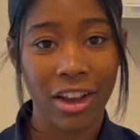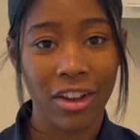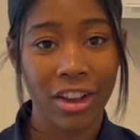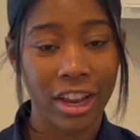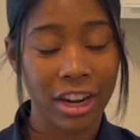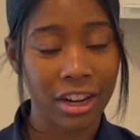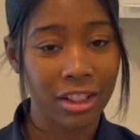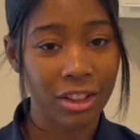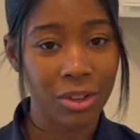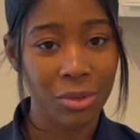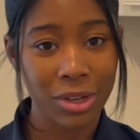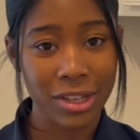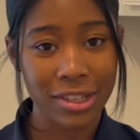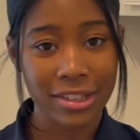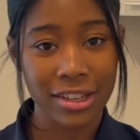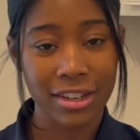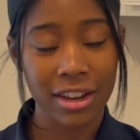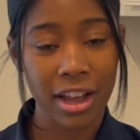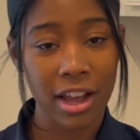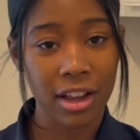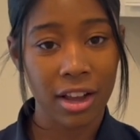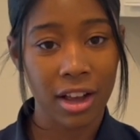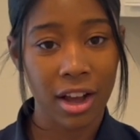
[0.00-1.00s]

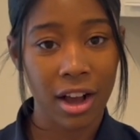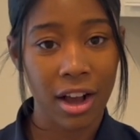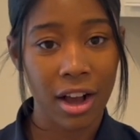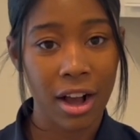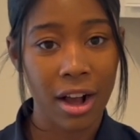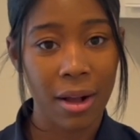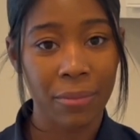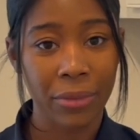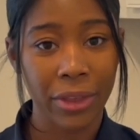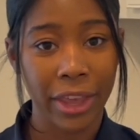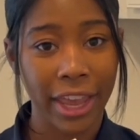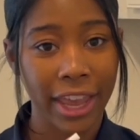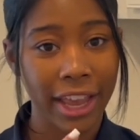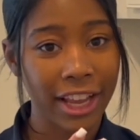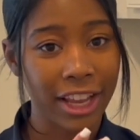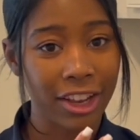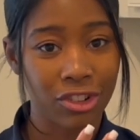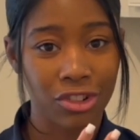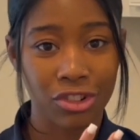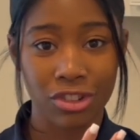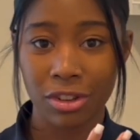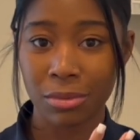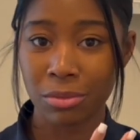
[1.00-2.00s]
AnaLuisa.com and get
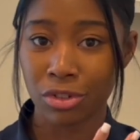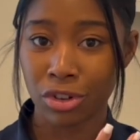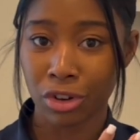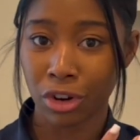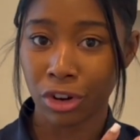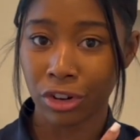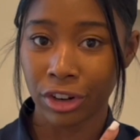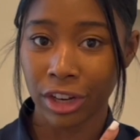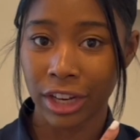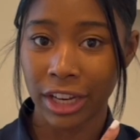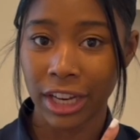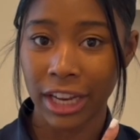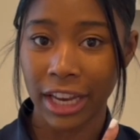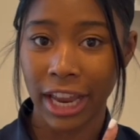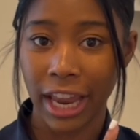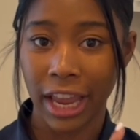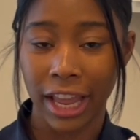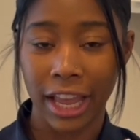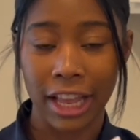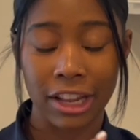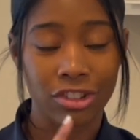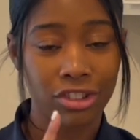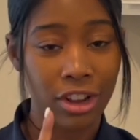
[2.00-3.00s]
you some jewelry
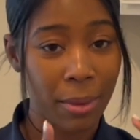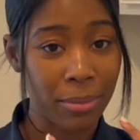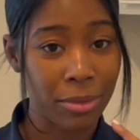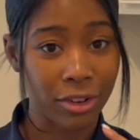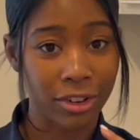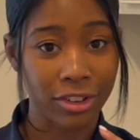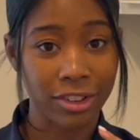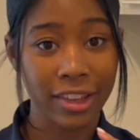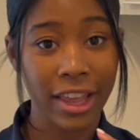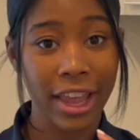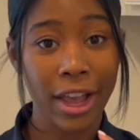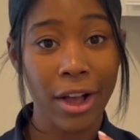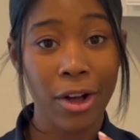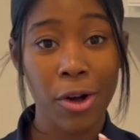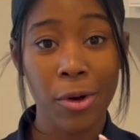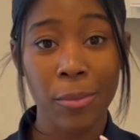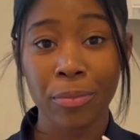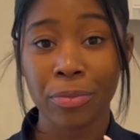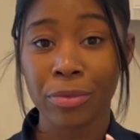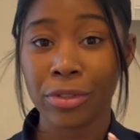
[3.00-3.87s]
and shop their sale,